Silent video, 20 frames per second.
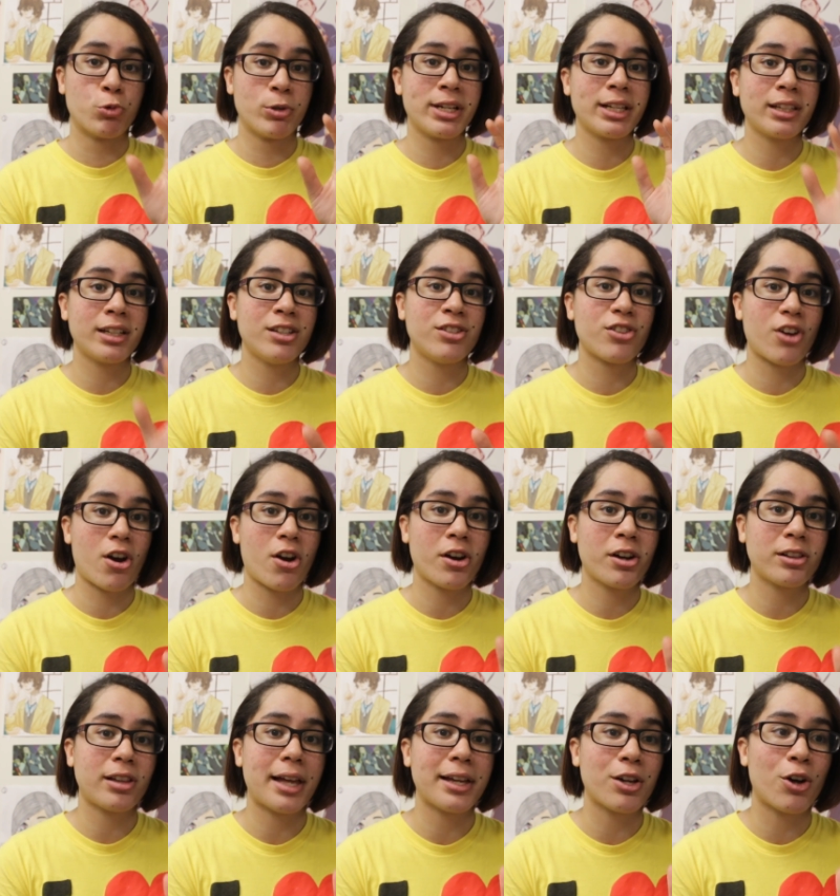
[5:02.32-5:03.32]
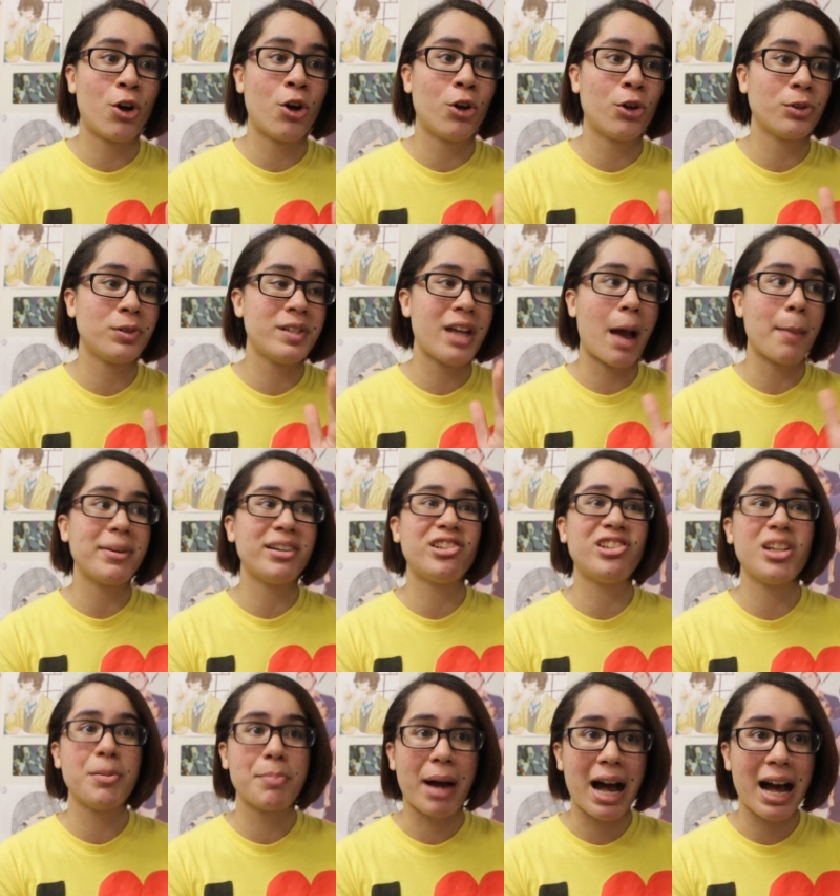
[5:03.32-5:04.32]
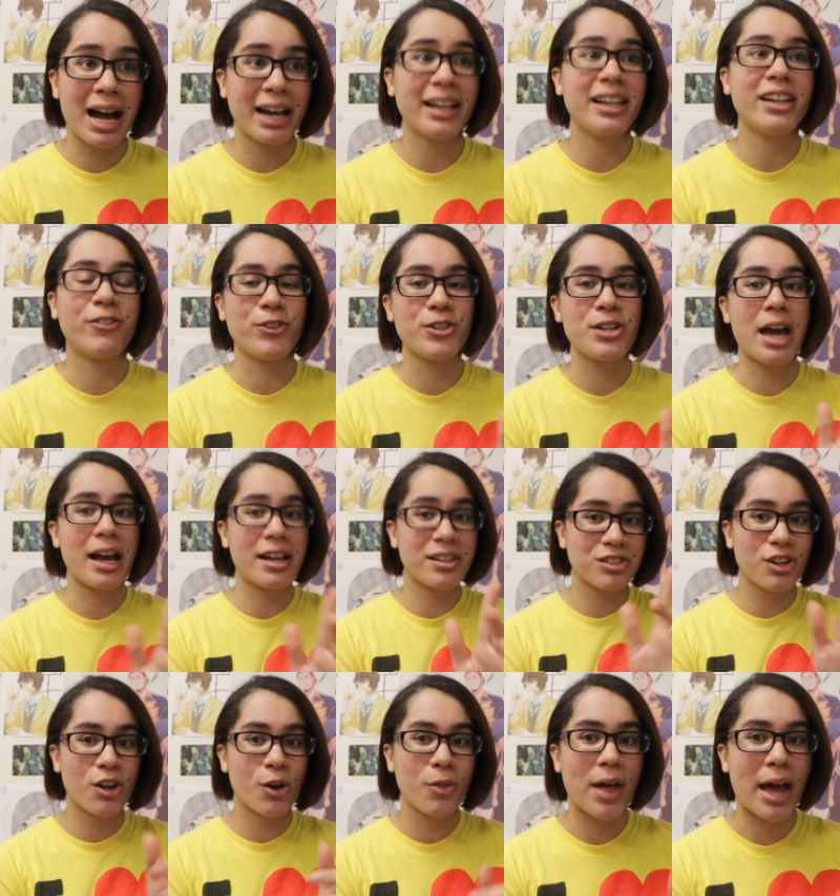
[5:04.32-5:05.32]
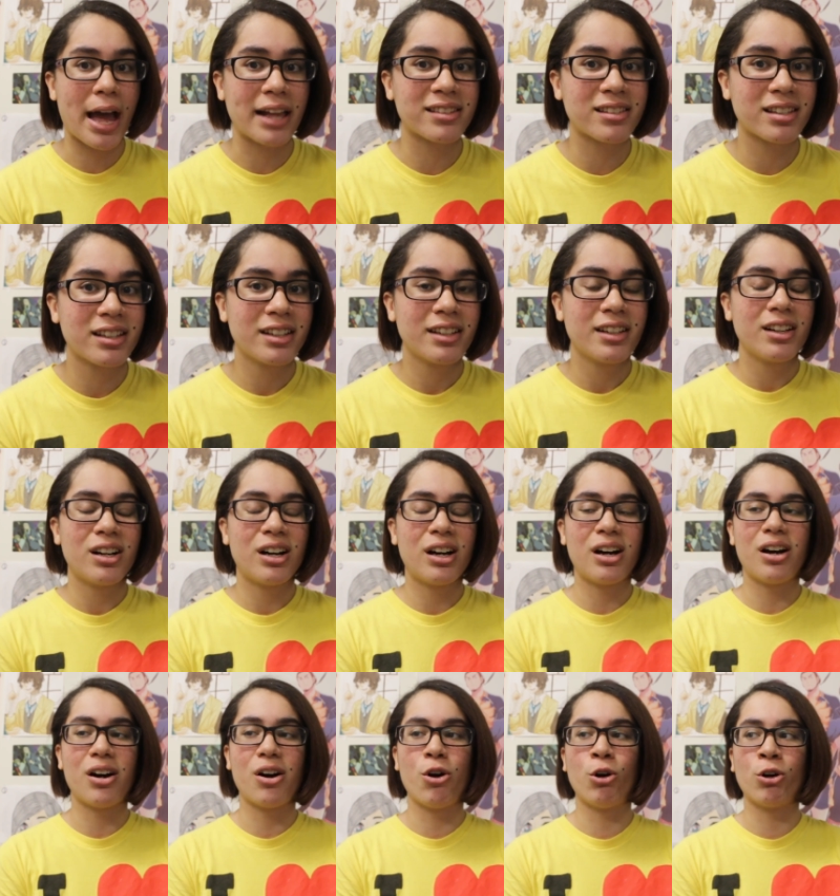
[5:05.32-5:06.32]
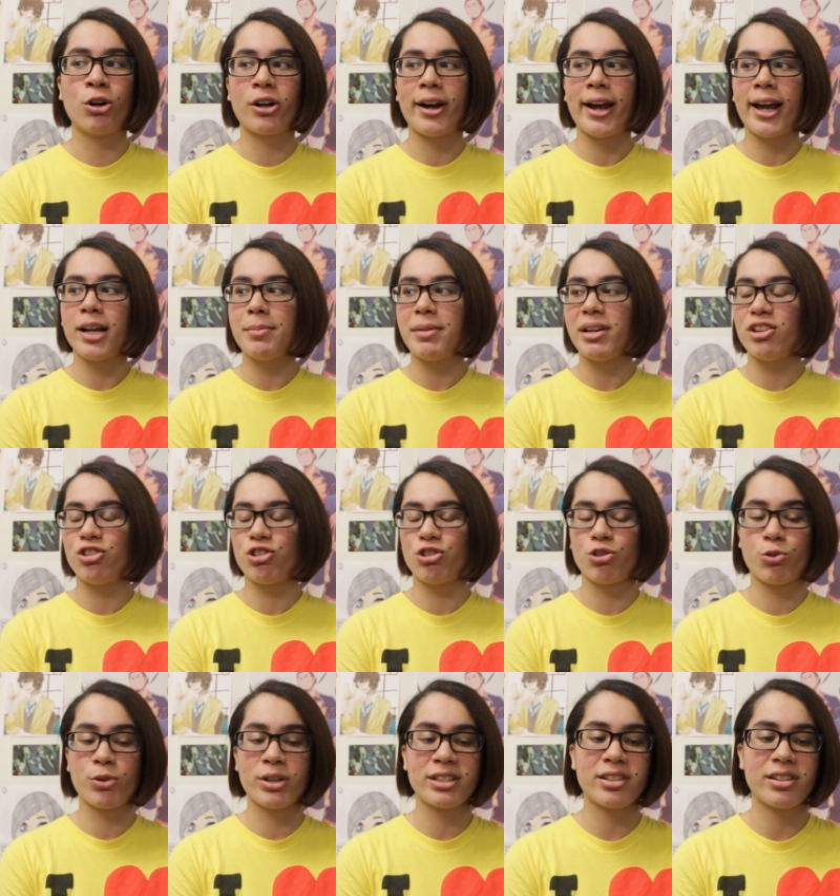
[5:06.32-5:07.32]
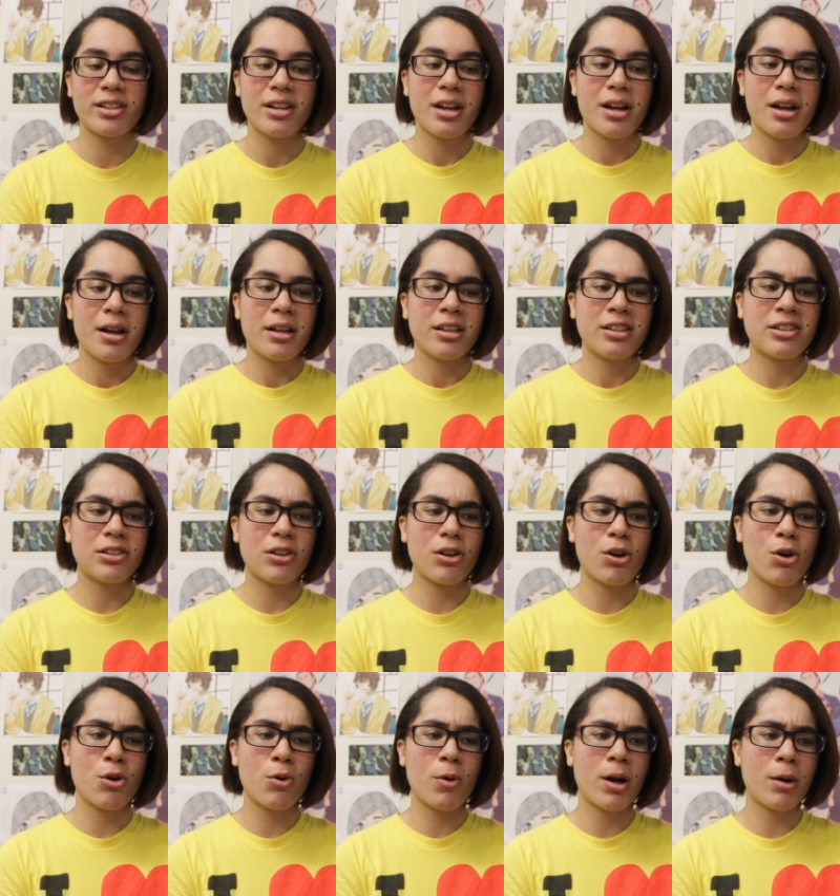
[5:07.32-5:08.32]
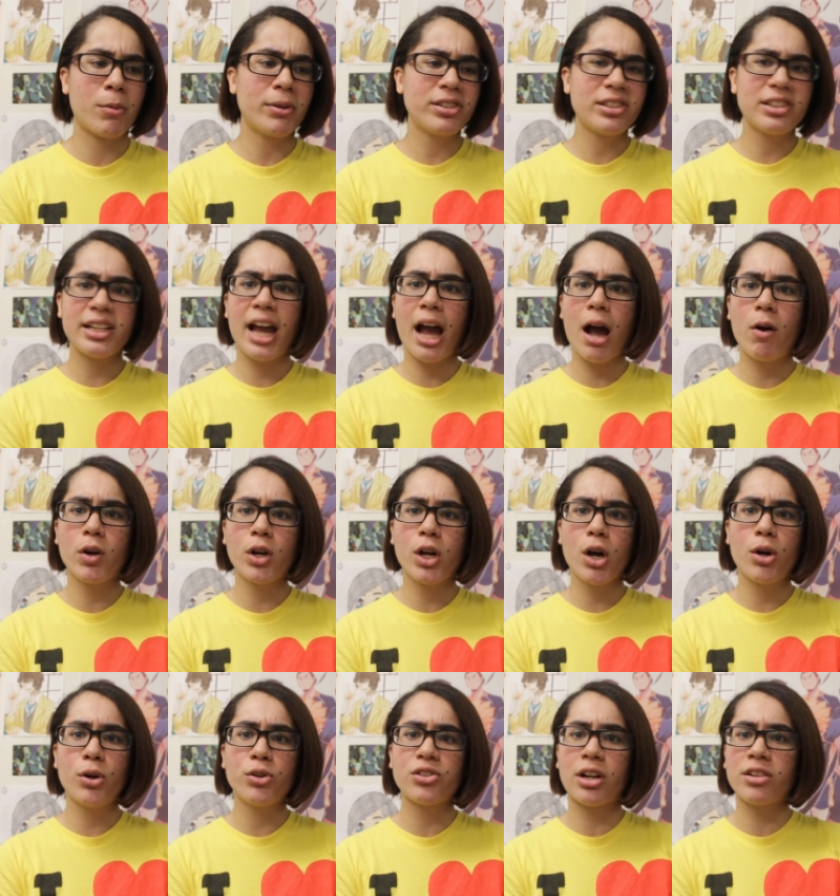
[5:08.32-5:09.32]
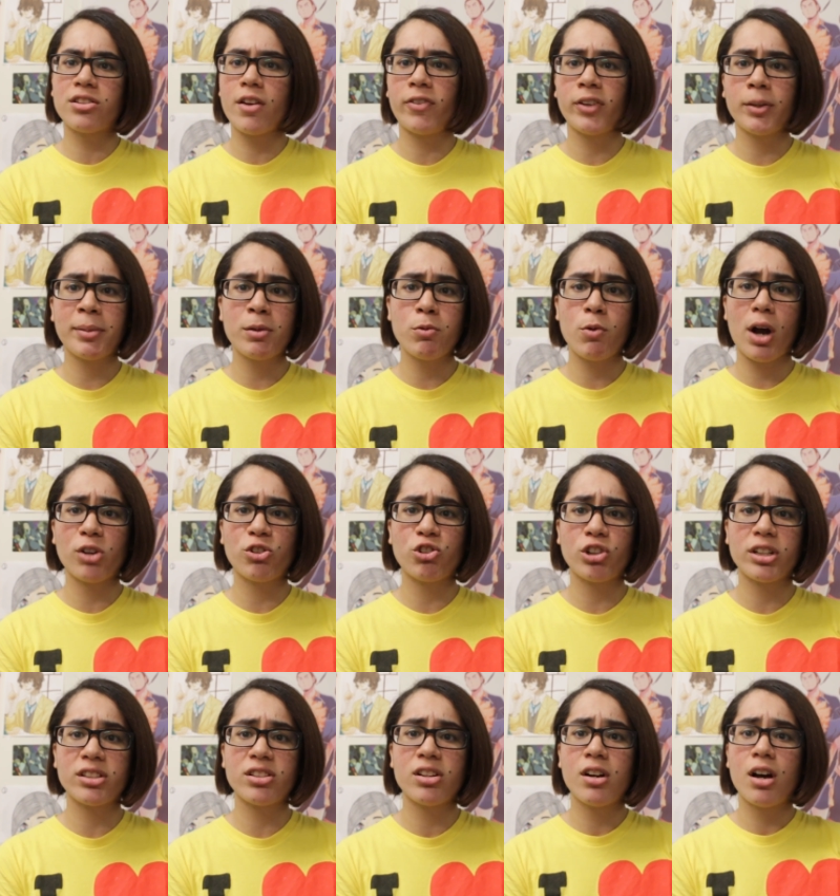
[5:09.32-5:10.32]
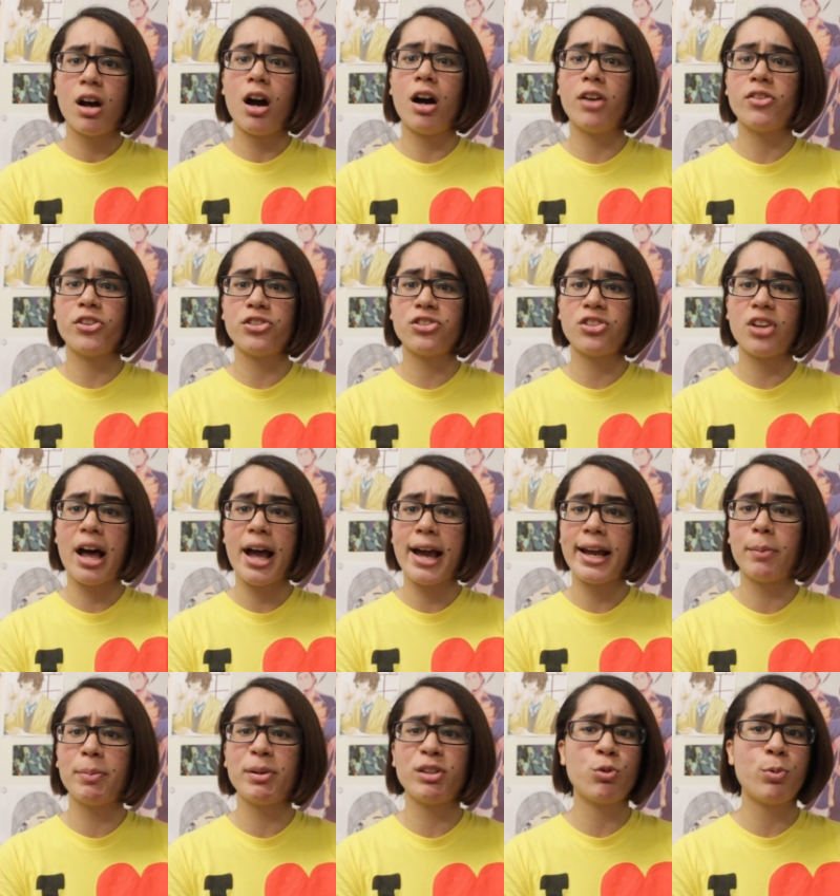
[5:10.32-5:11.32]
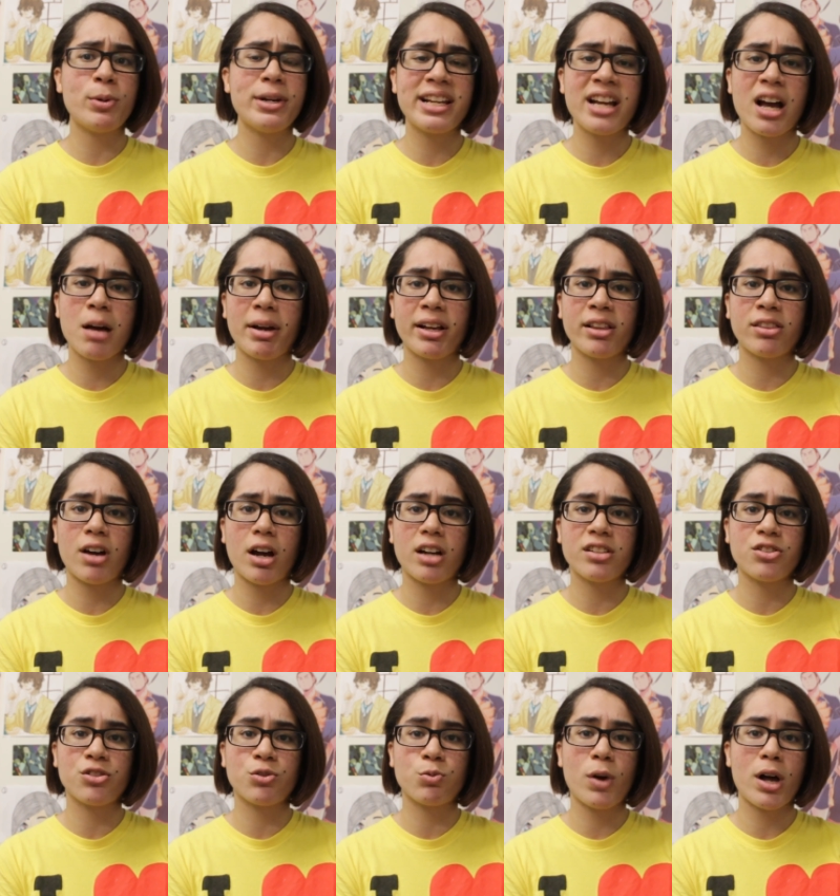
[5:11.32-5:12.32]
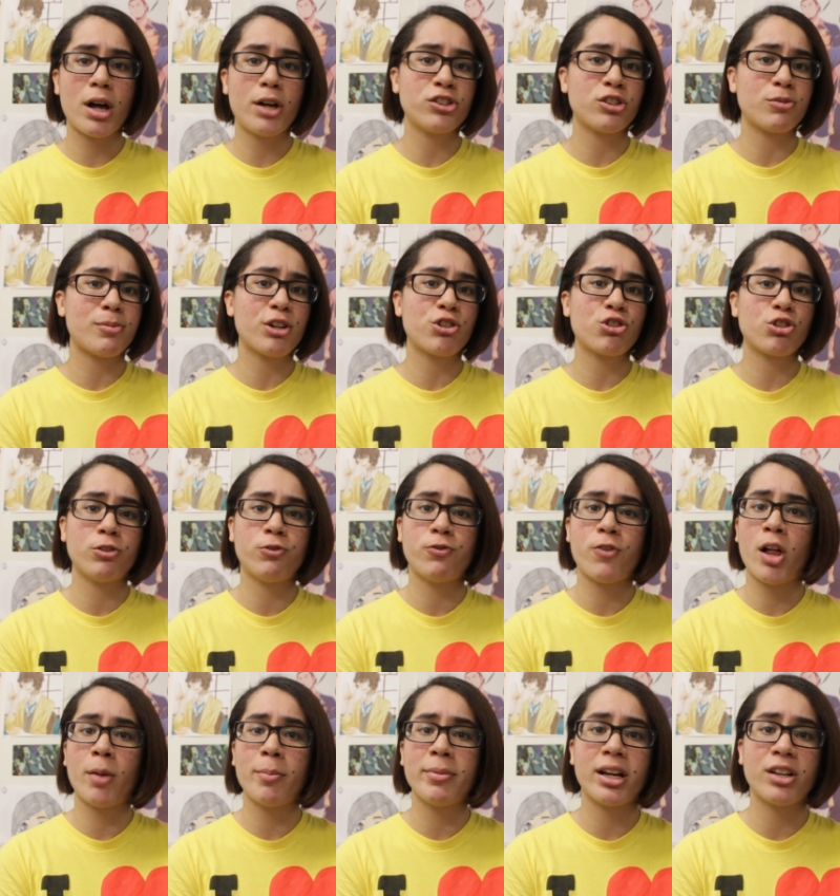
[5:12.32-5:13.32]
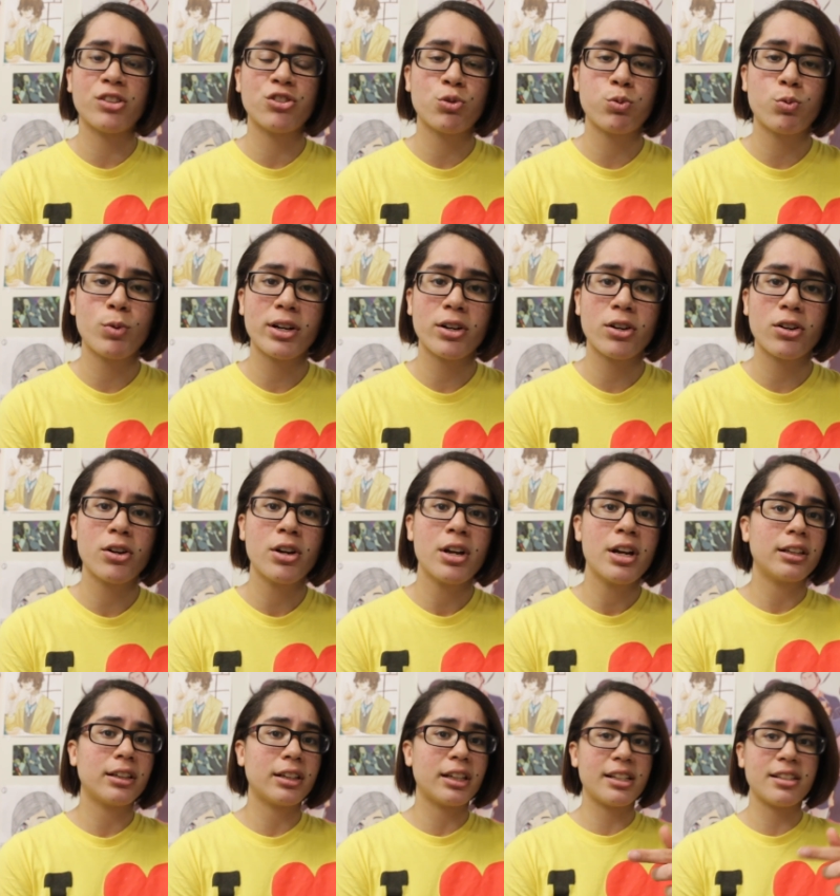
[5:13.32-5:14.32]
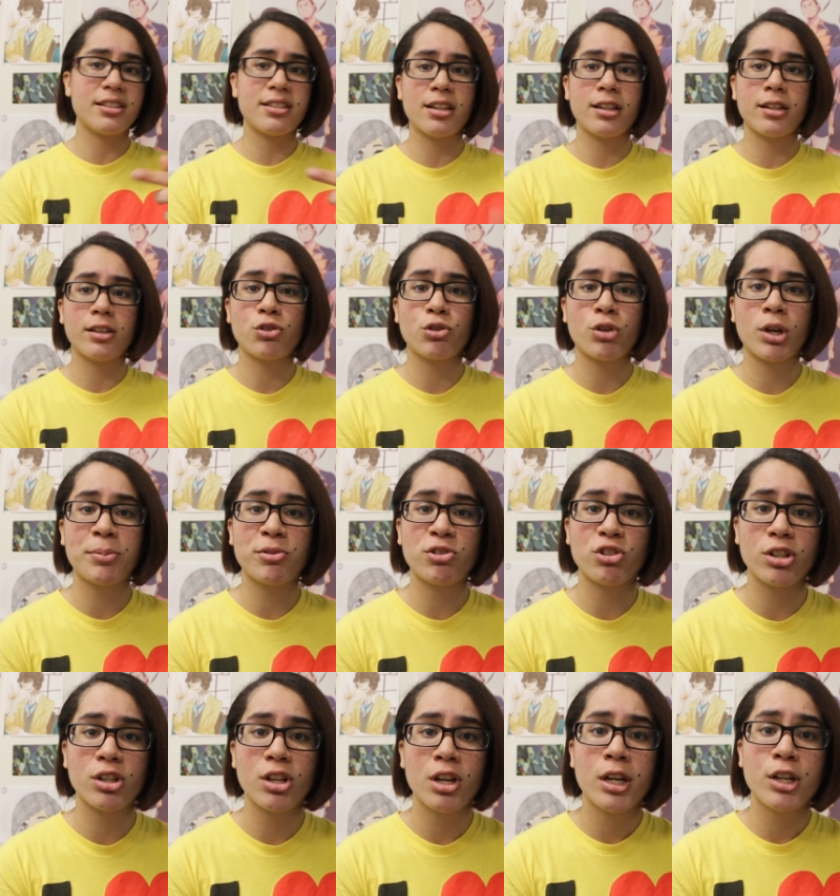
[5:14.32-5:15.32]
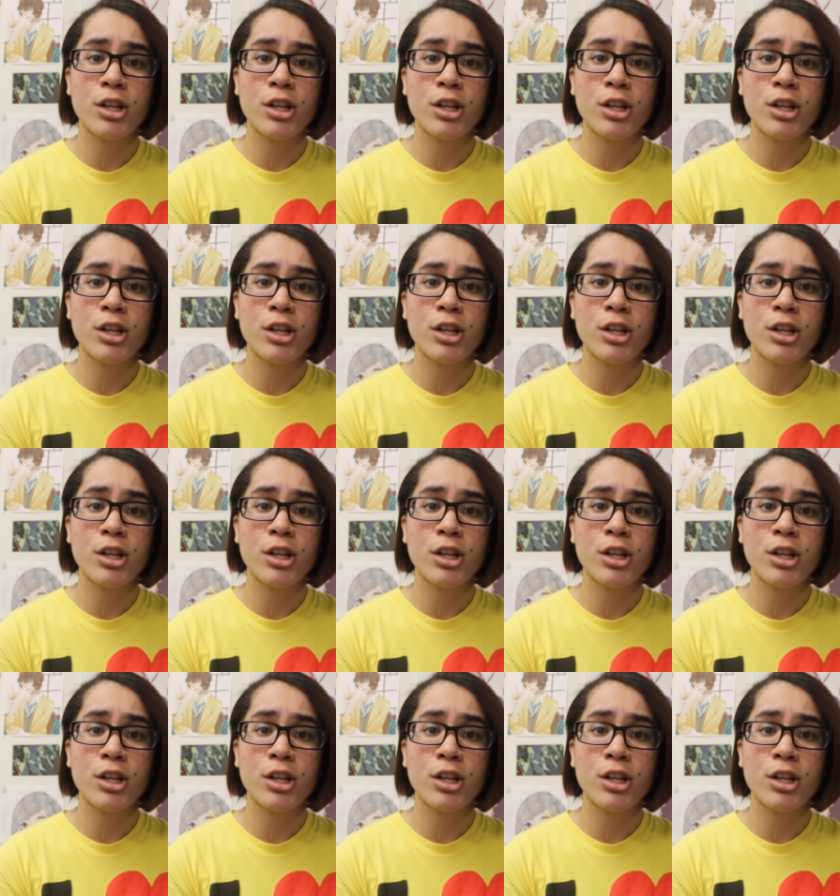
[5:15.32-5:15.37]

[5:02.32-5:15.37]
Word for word: really dark like all Yamishibai if you guys know that uh, horror anime short. So uh, we'll see how it goes. I'll definitely be watching it on the side. I'll be tweeting out my thoughts as well, so make sure you follow me on Twitter. Link is in the description